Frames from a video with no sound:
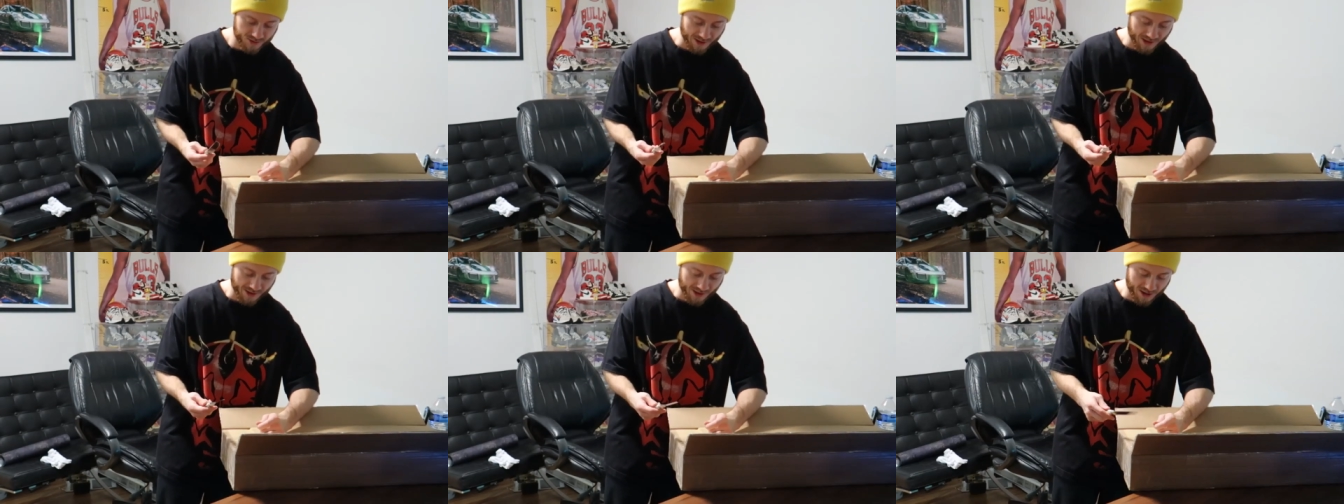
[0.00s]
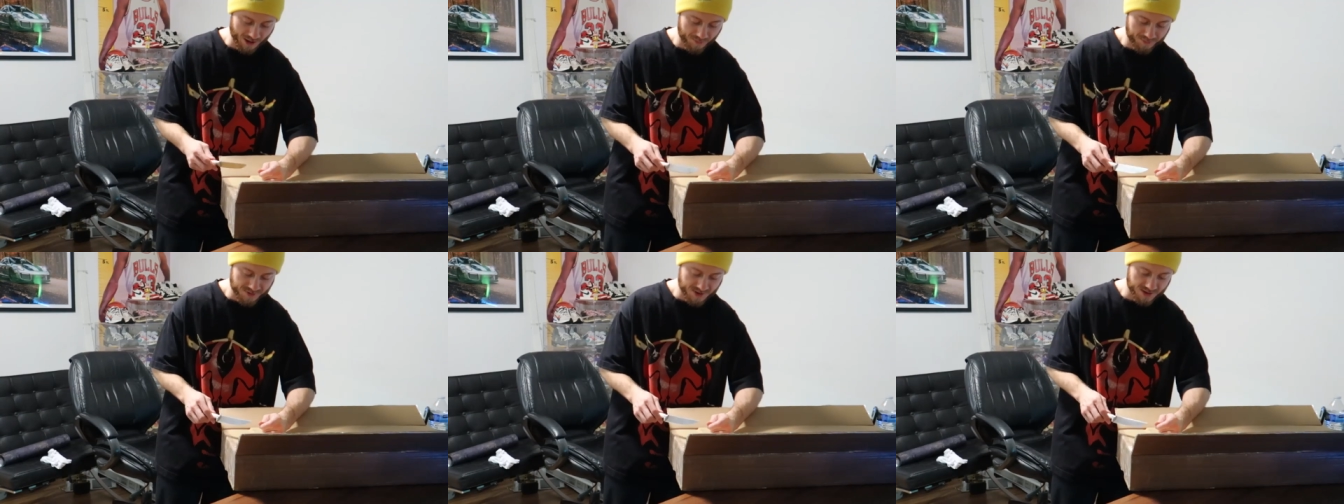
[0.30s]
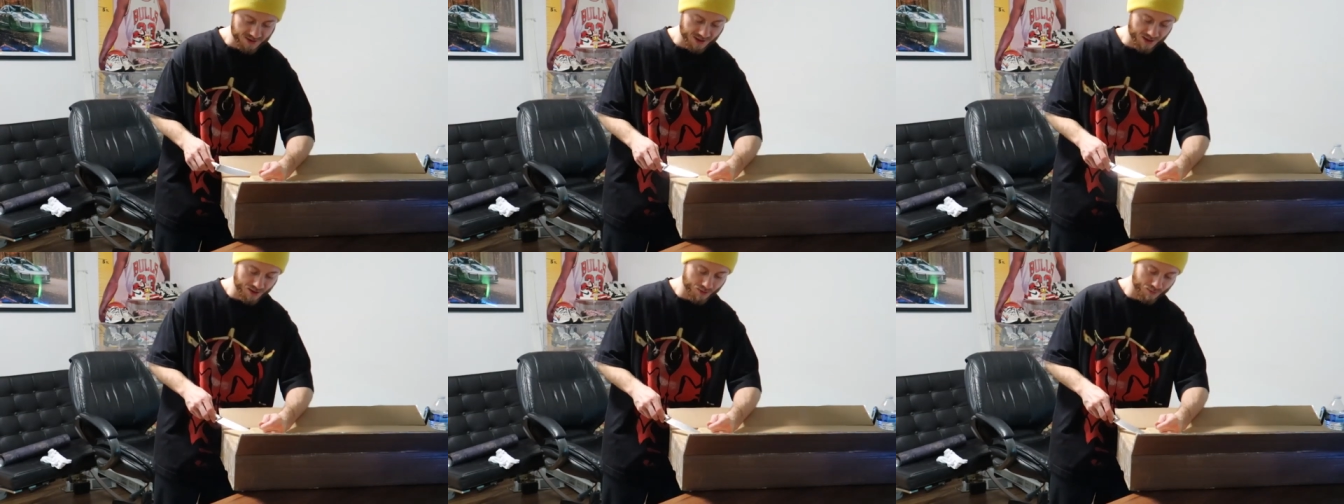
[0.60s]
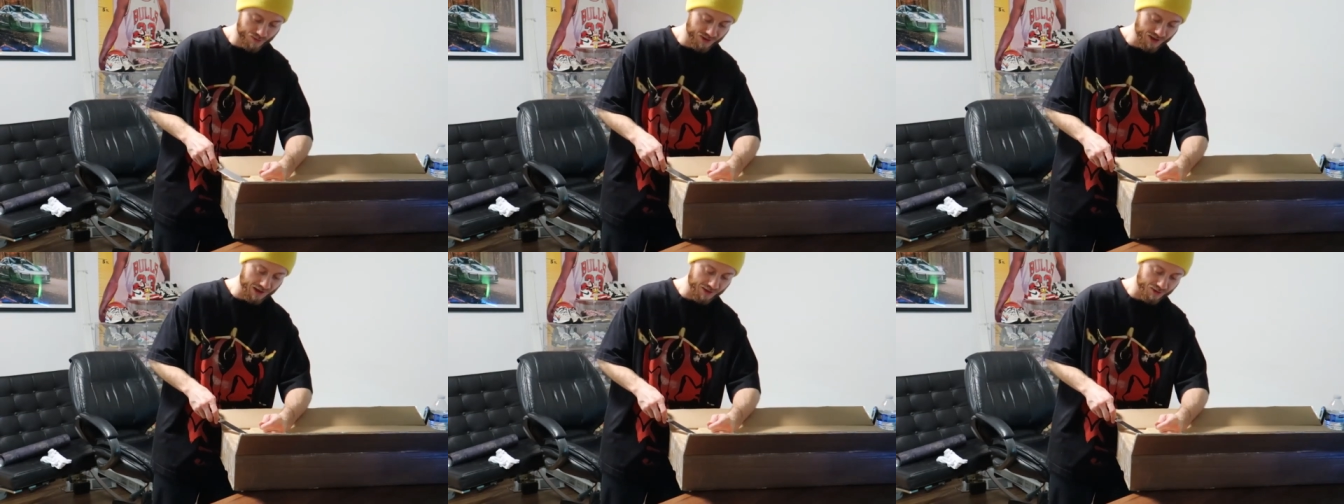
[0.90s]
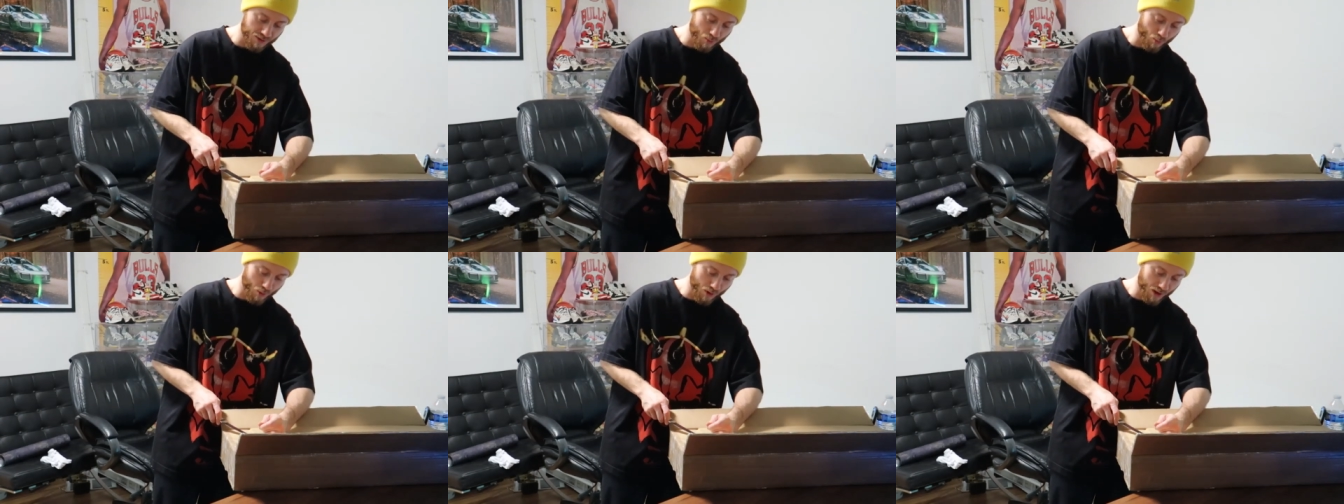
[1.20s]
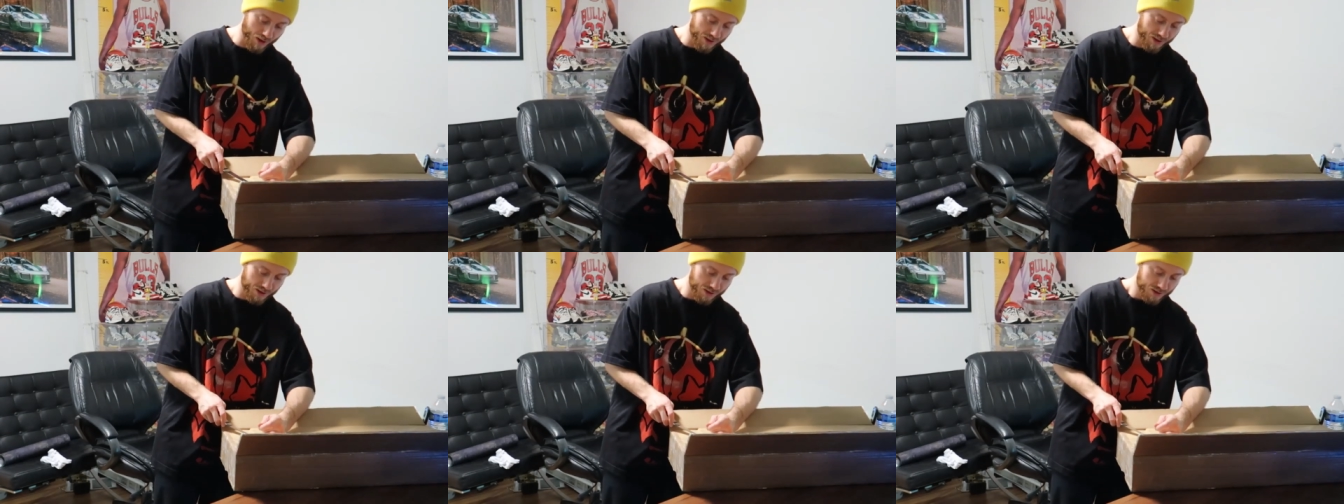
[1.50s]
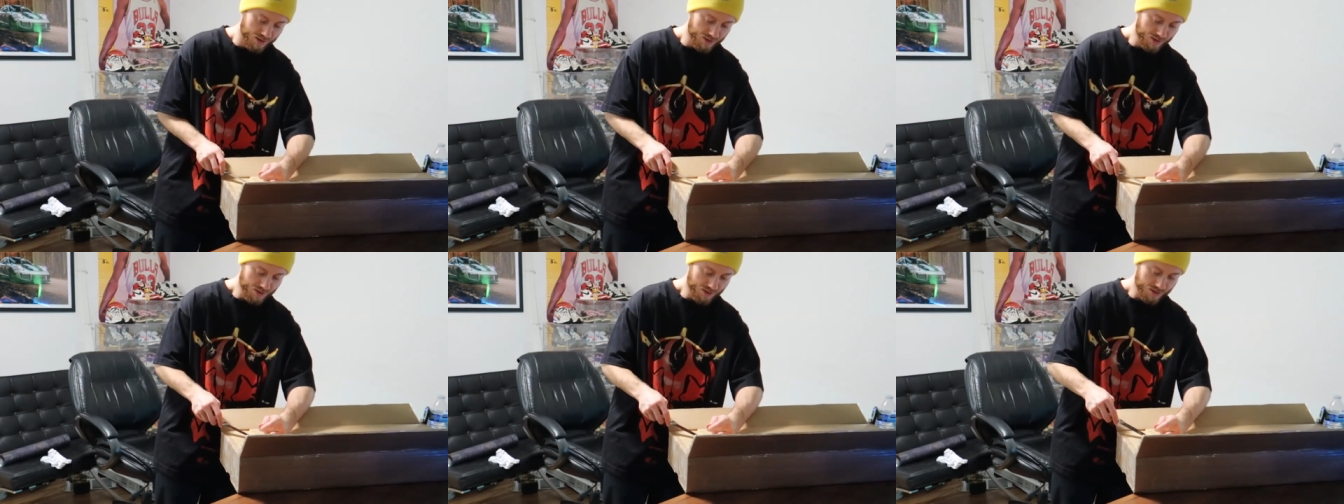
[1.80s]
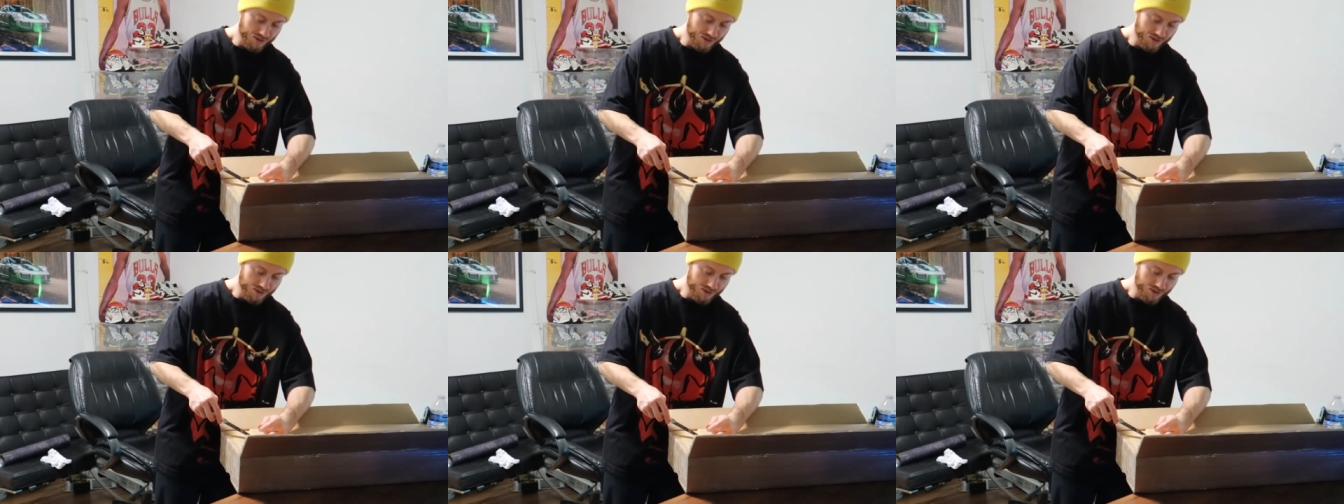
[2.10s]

and like up to date with how you want it,